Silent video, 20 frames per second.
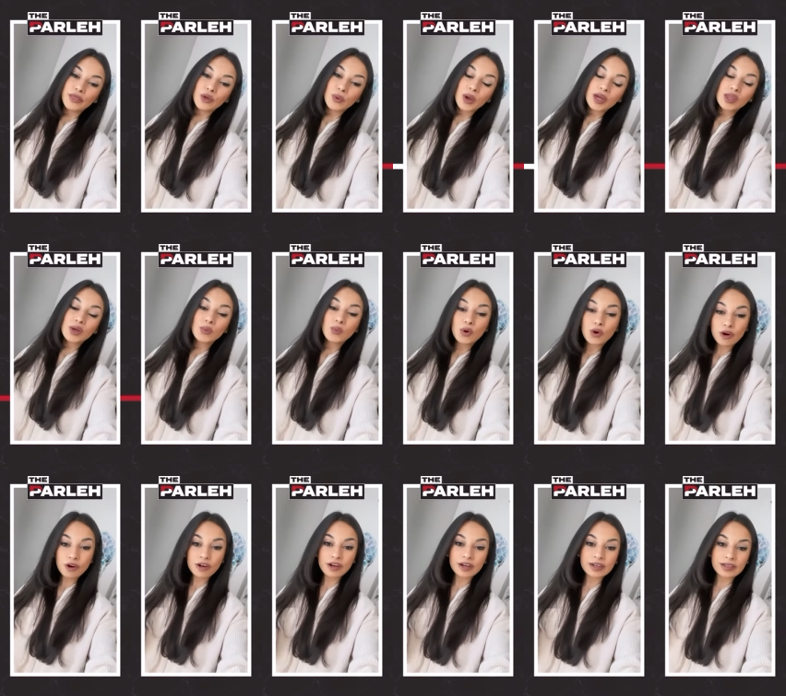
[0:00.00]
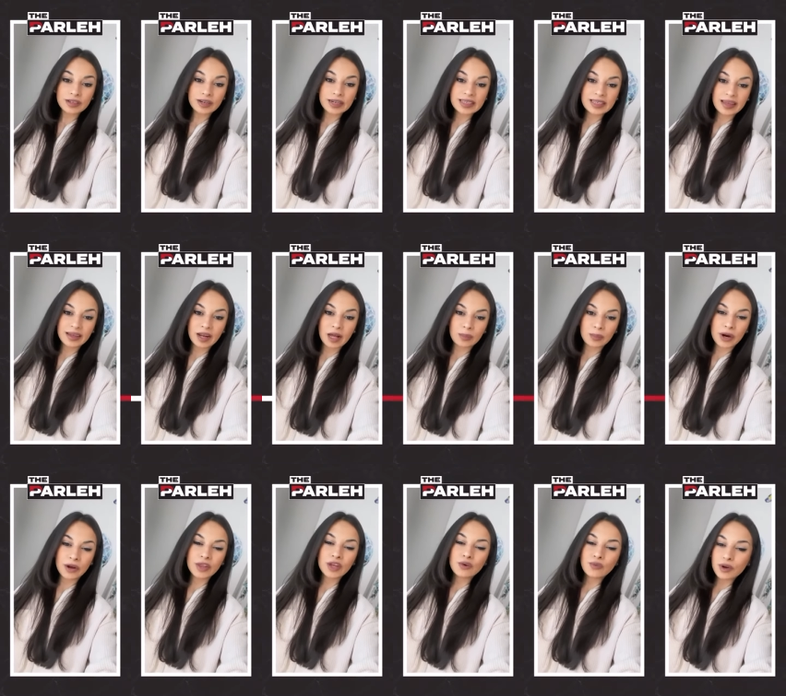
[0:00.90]
the way the Warriors are set up,
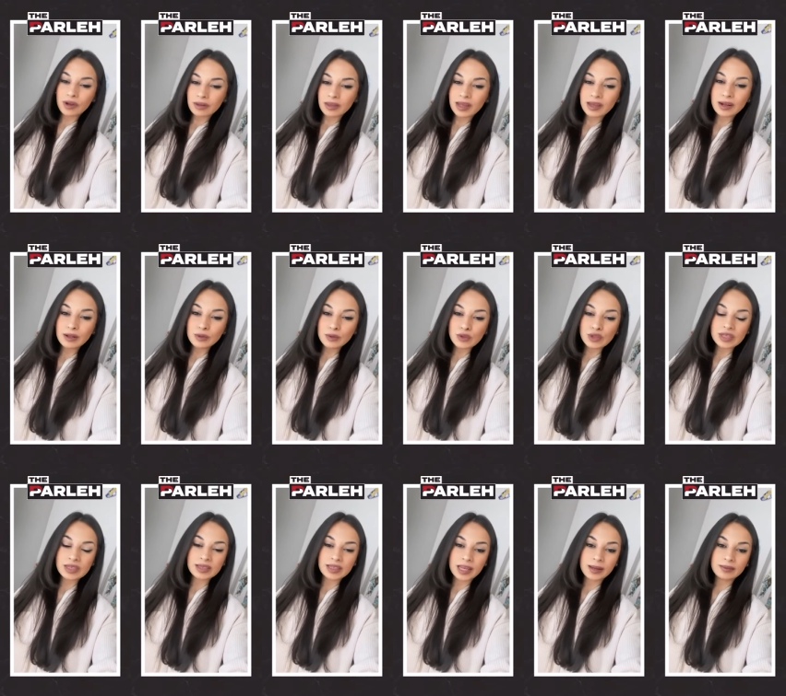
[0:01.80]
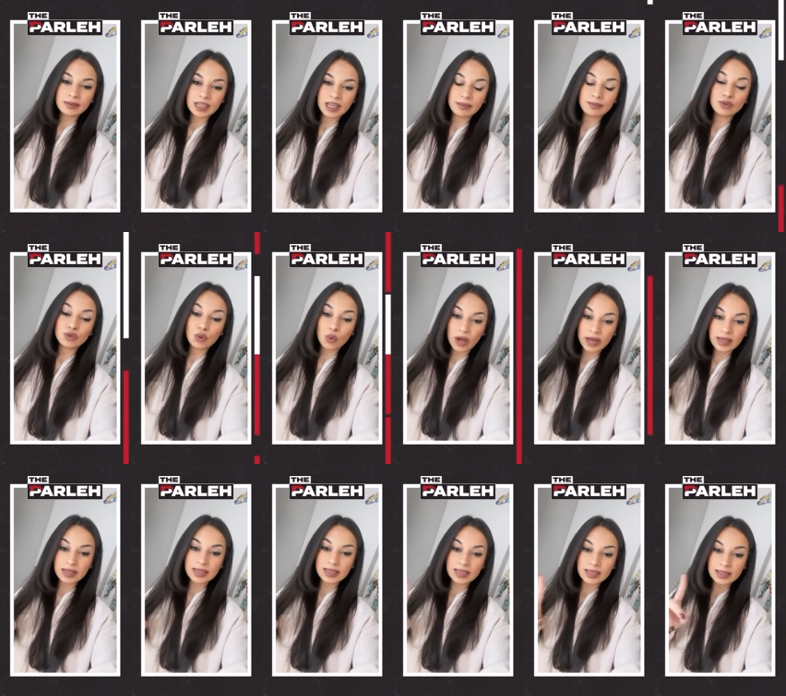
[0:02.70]
are they really gonna lose to the same team
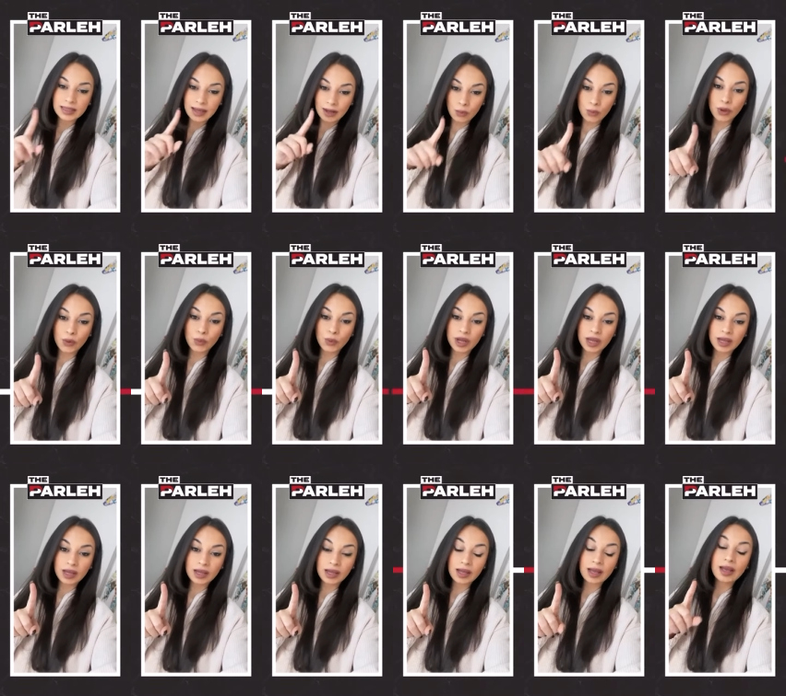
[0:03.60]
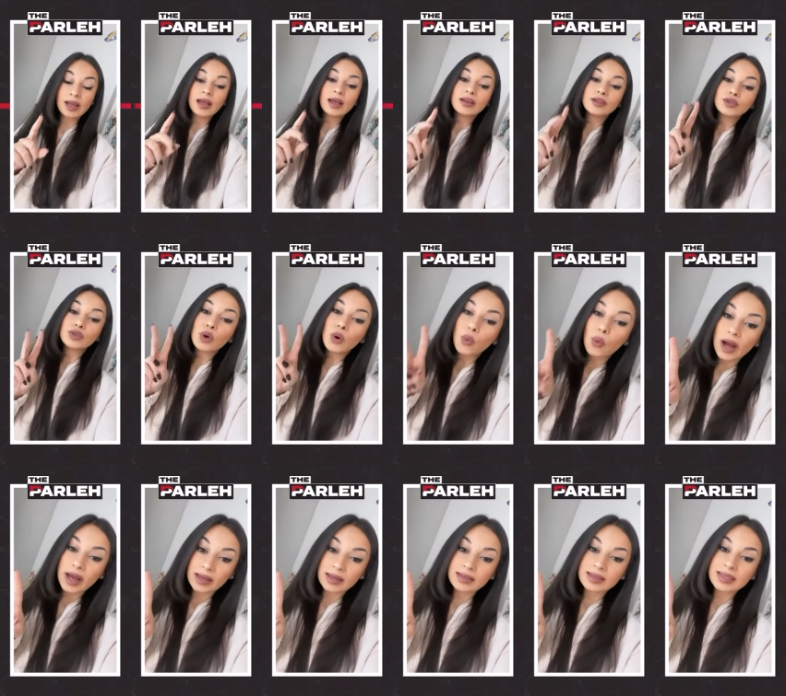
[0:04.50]
twice in one week?
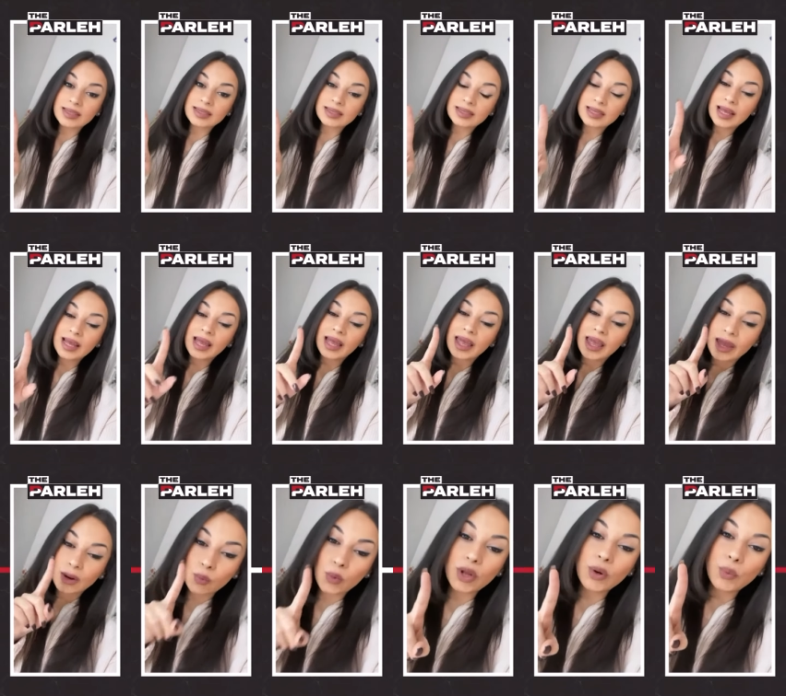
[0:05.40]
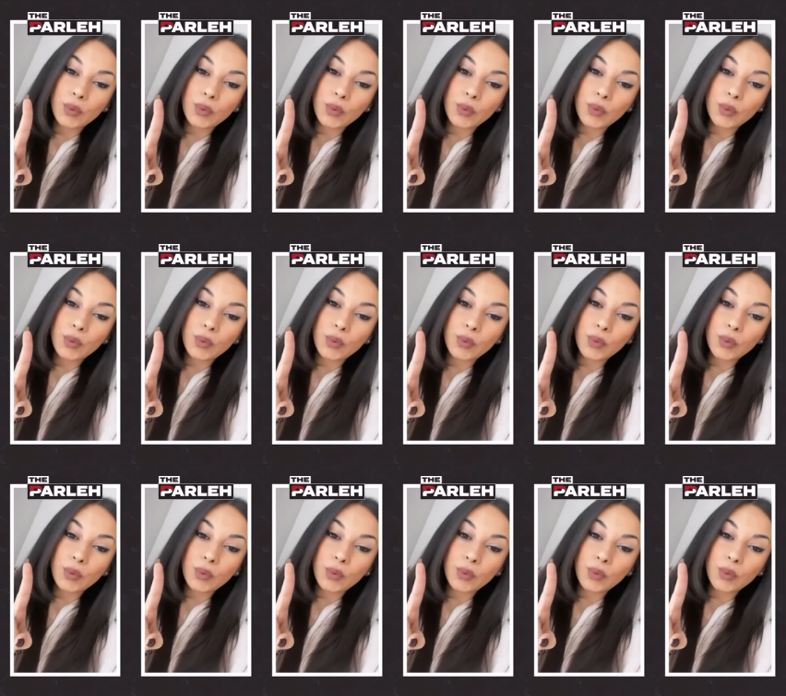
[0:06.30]
Twice in one